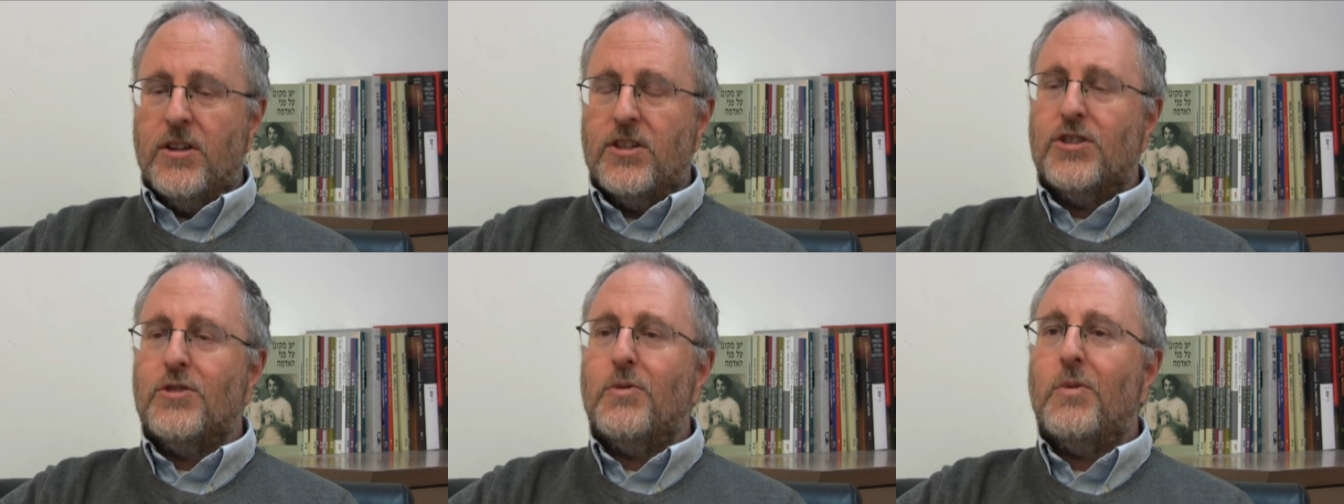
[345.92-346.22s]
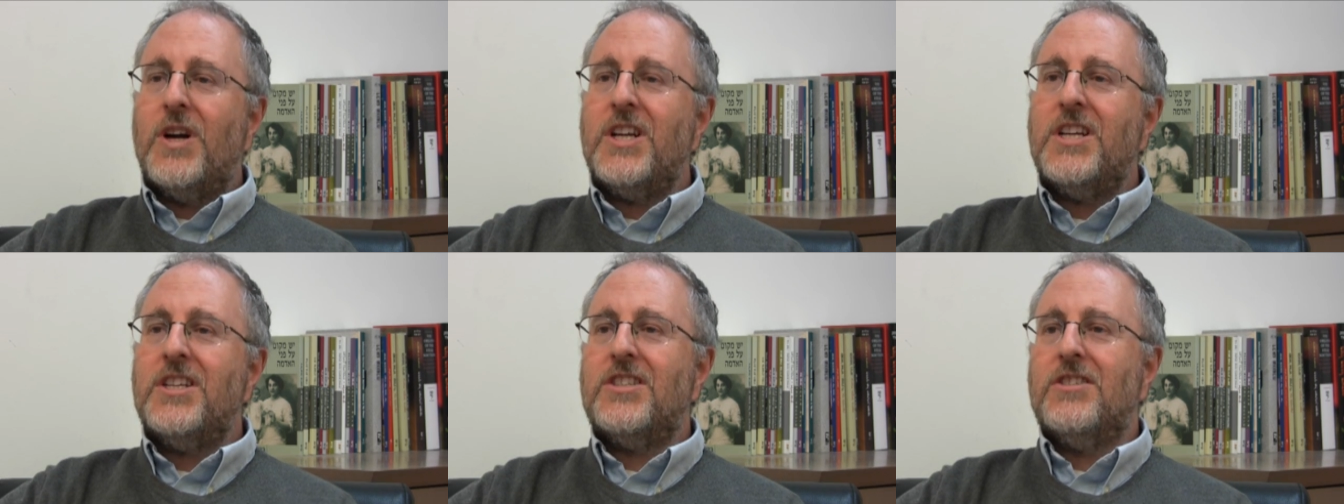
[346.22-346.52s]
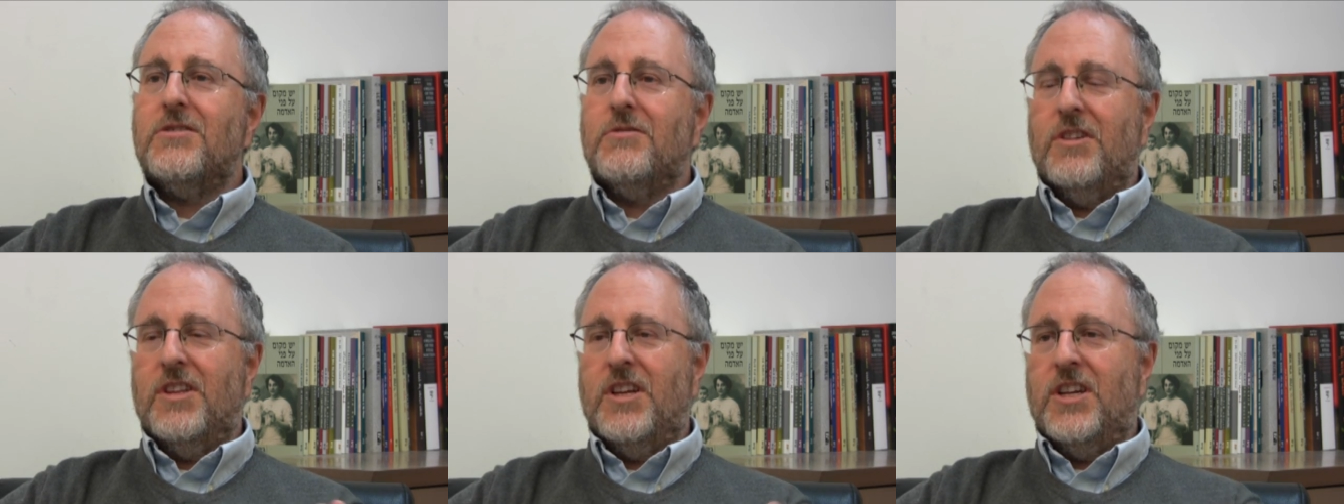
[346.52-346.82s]
So, what is
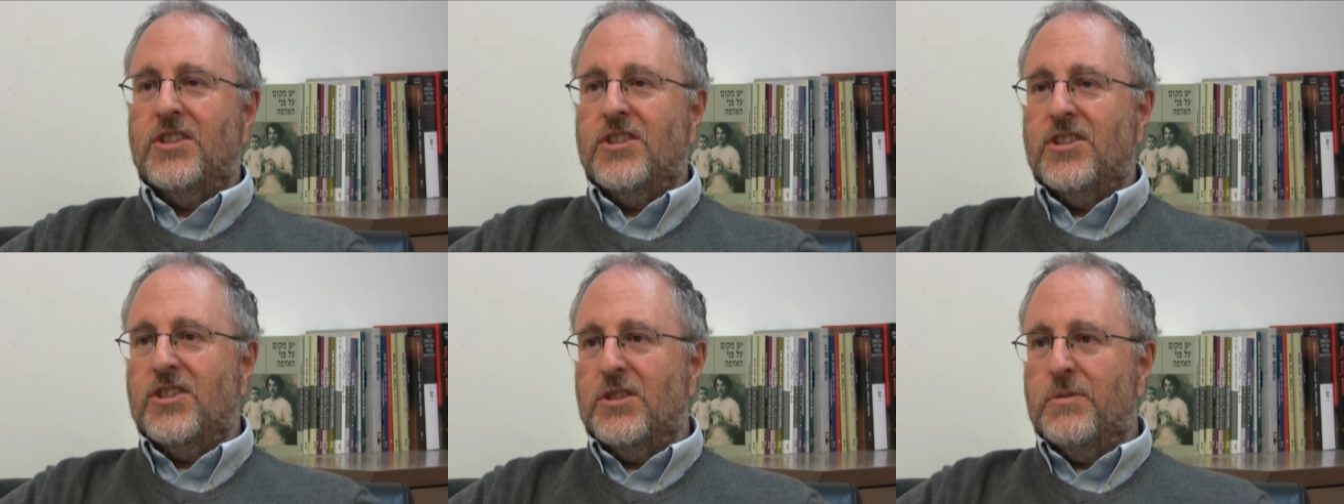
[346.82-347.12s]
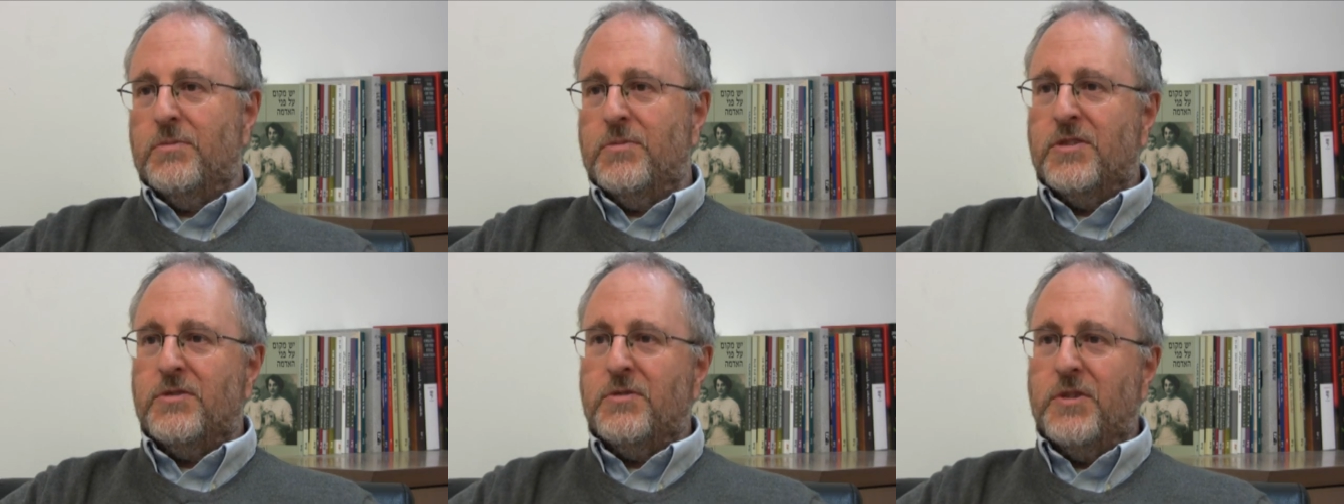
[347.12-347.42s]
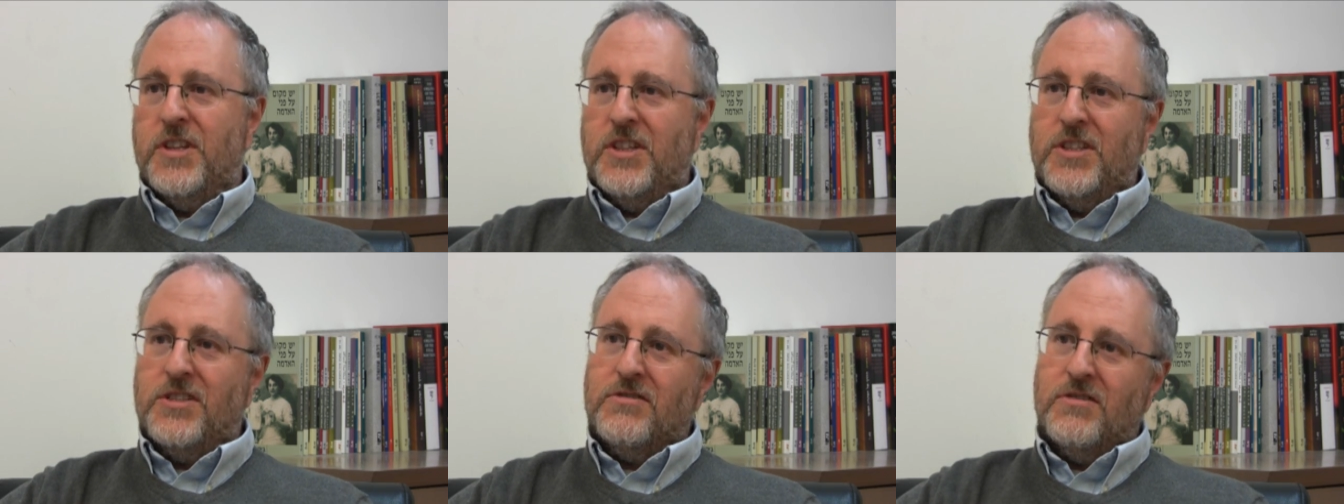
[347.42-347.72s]
the relationship
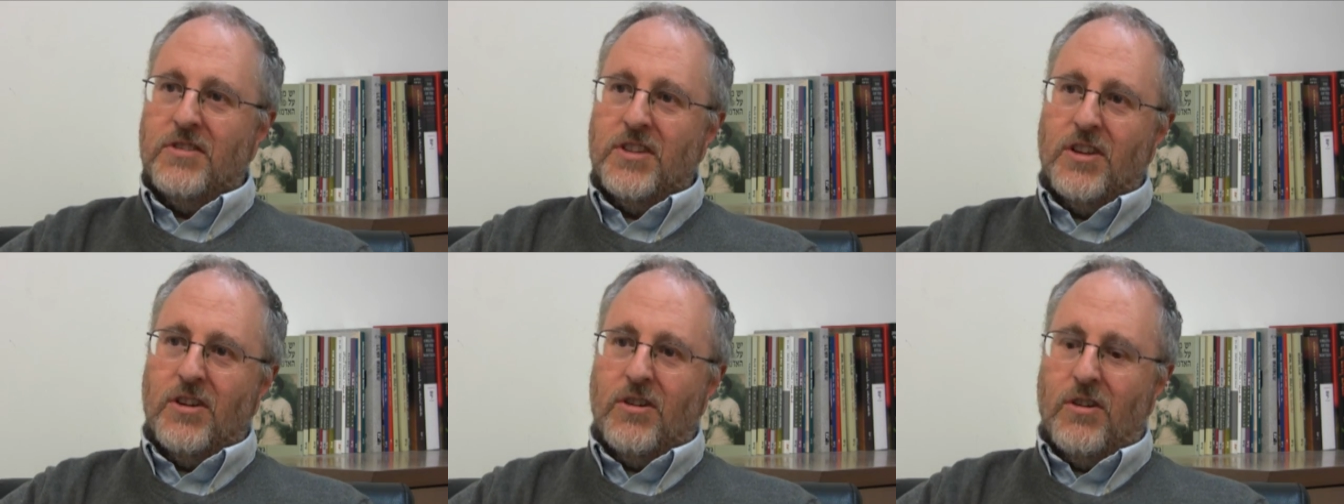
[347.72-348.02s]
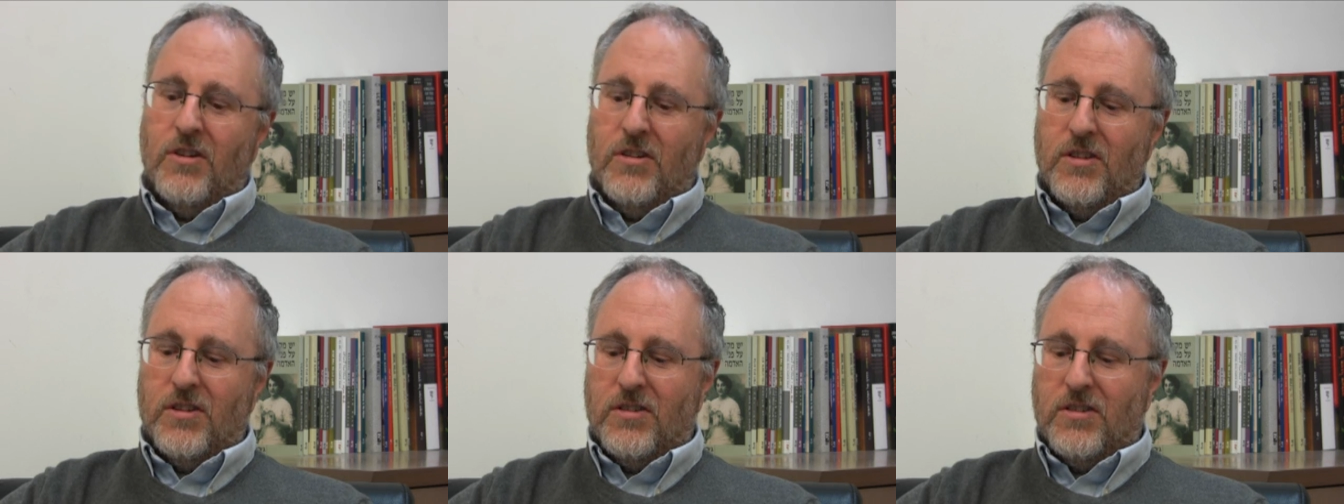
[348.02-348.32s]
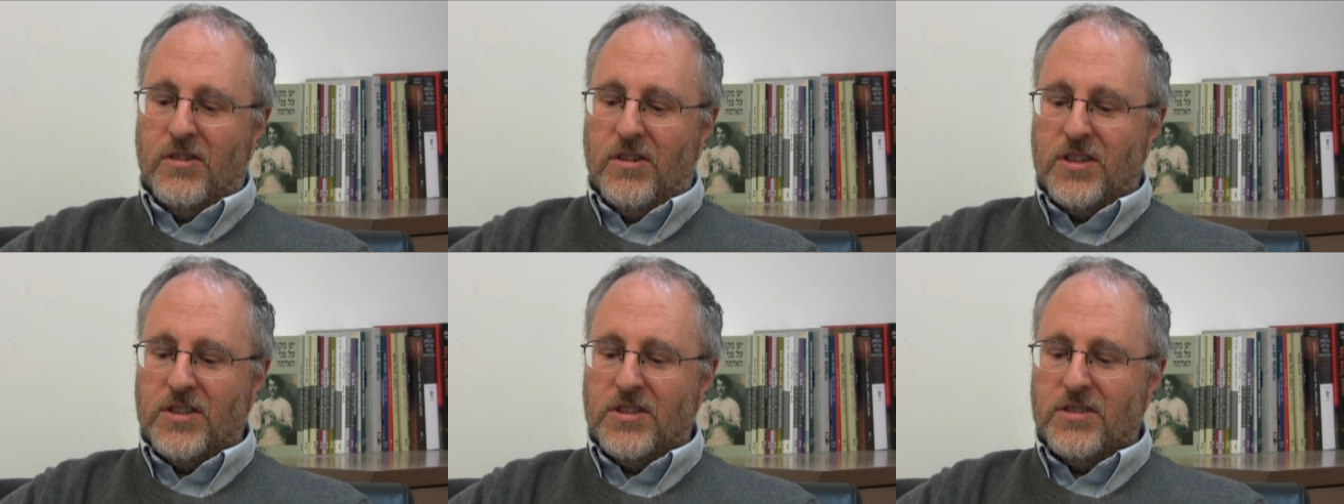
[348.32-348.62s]
between Israel and the
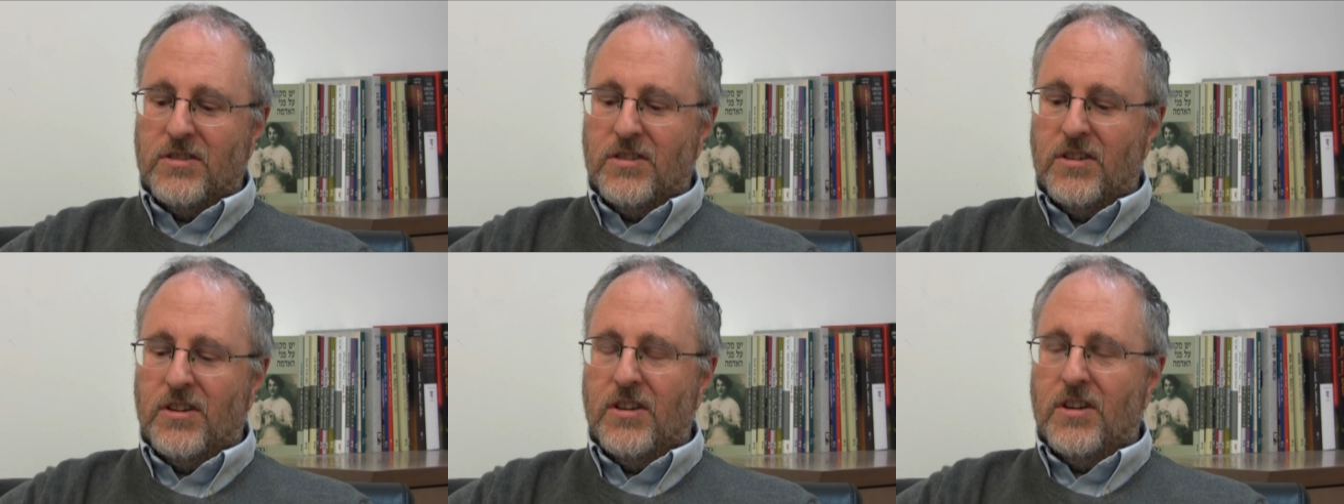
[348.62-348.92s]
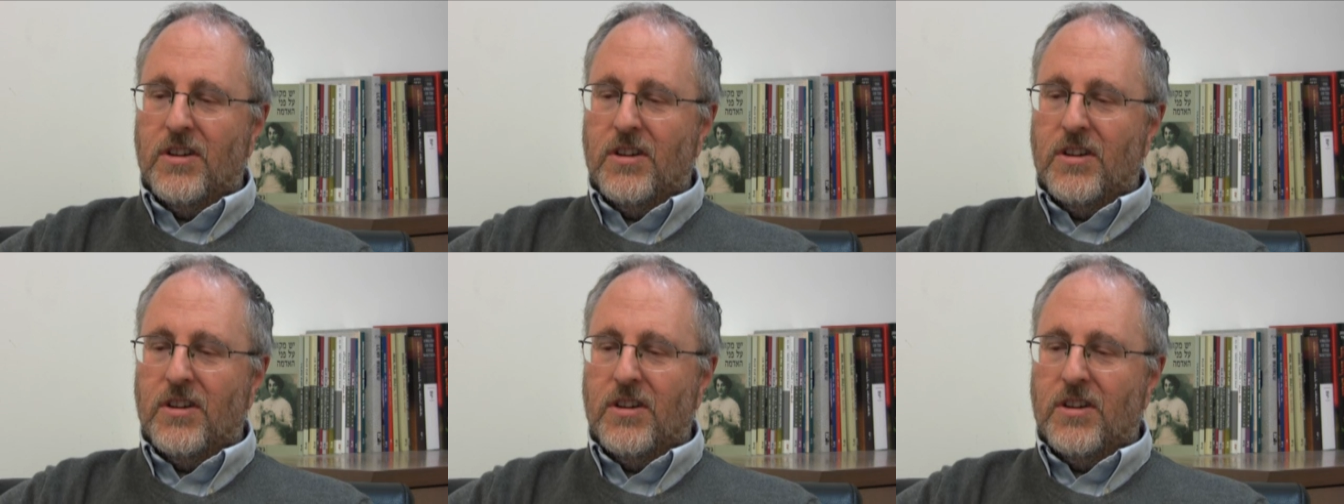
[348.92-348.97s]
Holocaust?